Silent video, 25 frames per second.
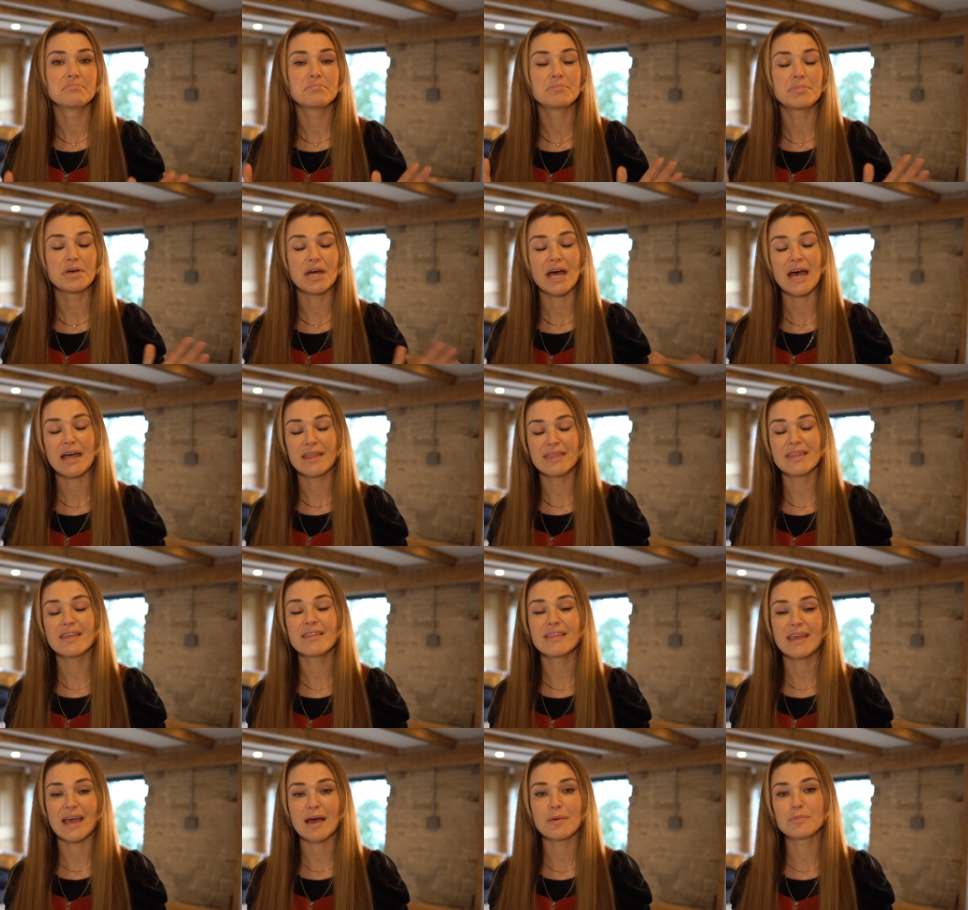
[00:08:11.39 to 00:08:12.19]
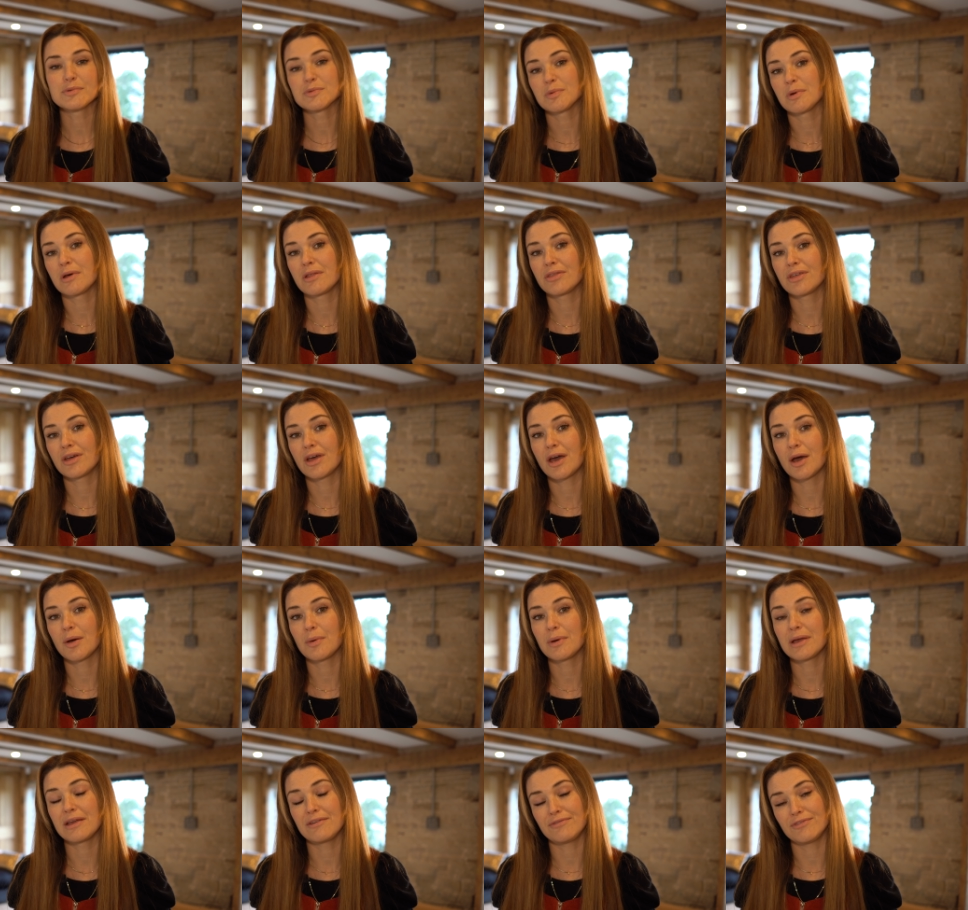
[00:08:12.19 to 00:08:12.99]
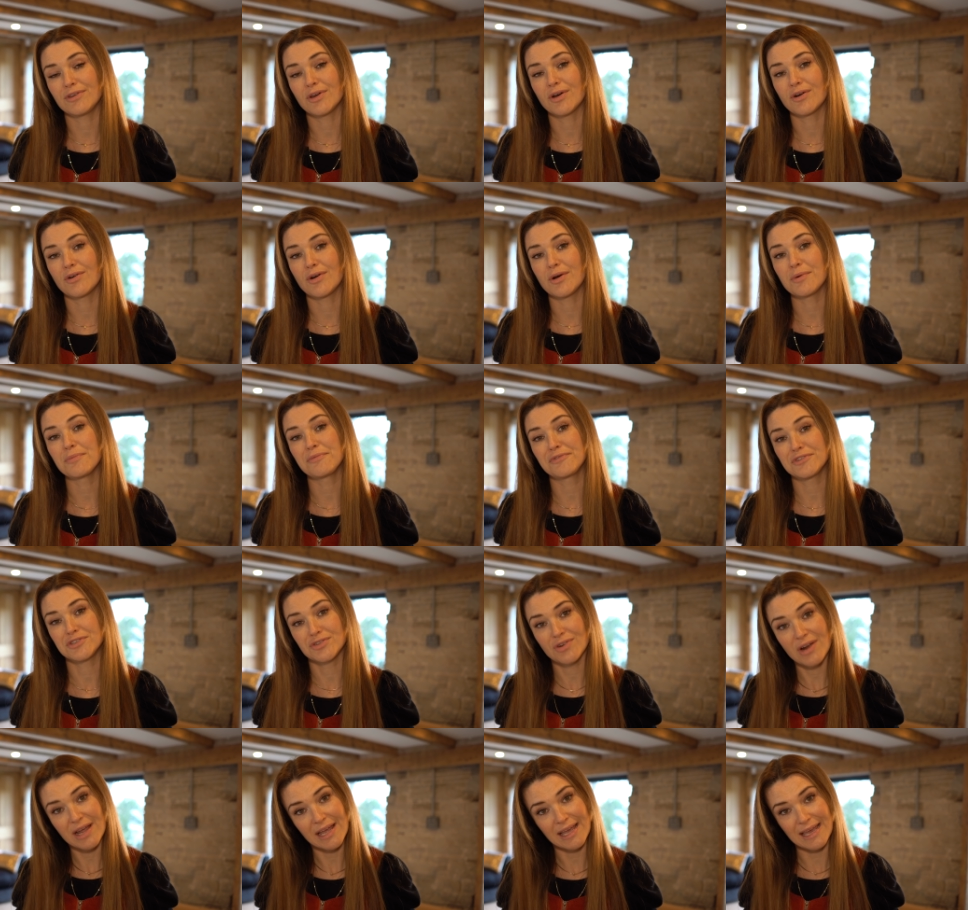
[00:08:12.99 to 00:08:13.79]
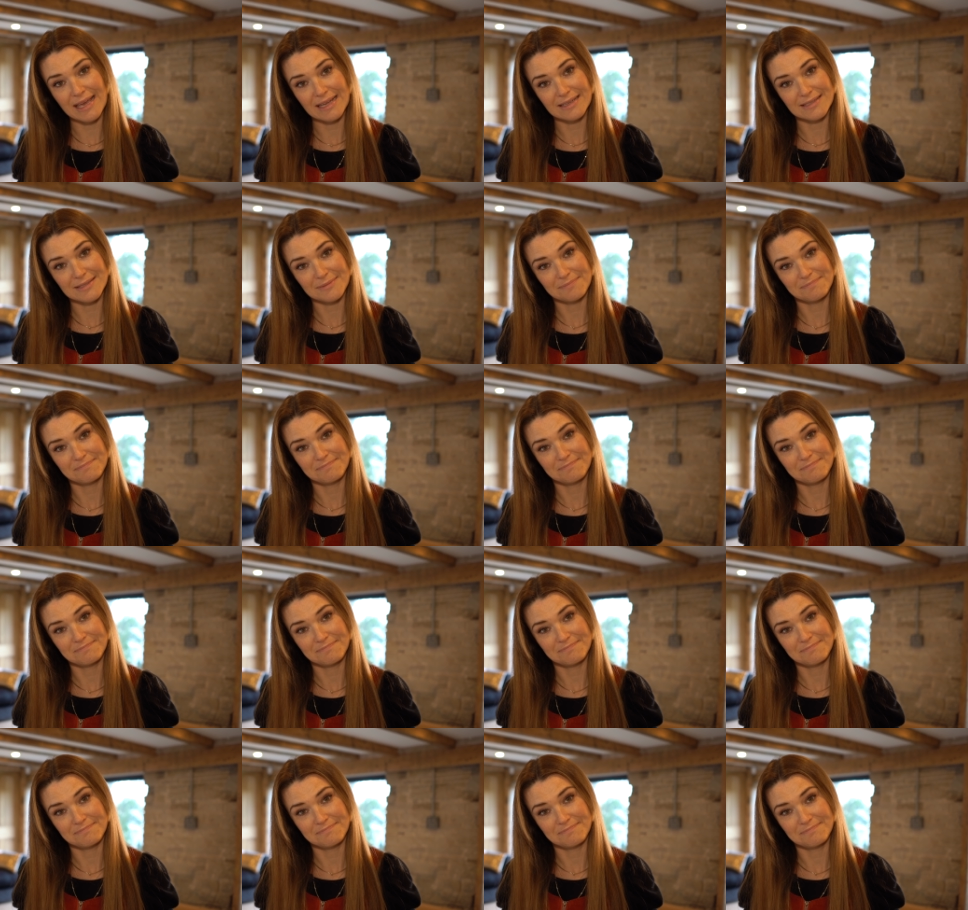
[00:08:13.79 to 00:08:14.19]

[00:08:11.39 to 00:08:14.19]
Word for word: But I think the app's worth a go if you're up for trying it.